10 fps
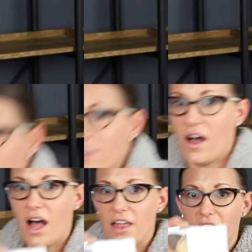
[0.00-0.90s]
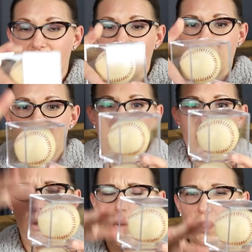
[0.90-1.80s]
We also have other
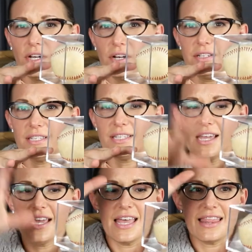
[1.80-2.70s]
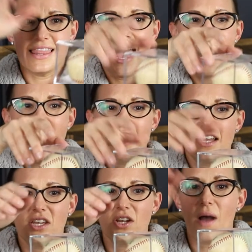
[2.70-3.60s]
holders that,
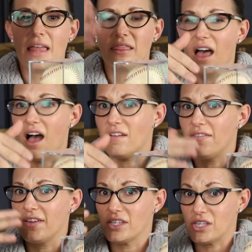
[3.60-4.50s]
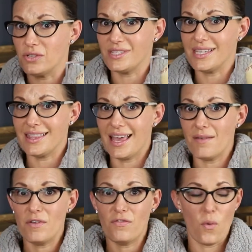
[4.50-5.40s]
you know, I love using
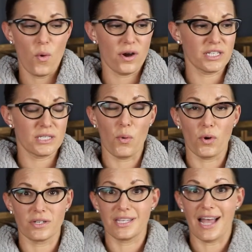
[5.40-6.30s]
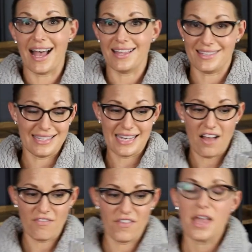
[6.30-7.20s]
them for sports
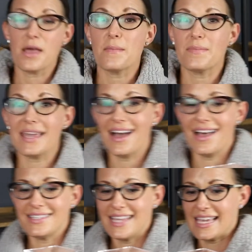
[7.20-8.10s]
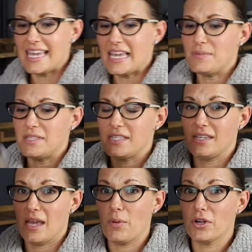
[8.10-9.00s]
stuff because it keeps,
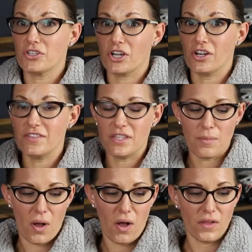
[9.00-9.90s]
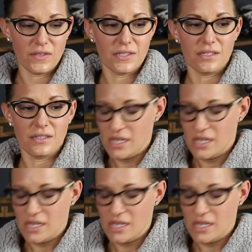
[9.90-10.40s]
it preserves the balls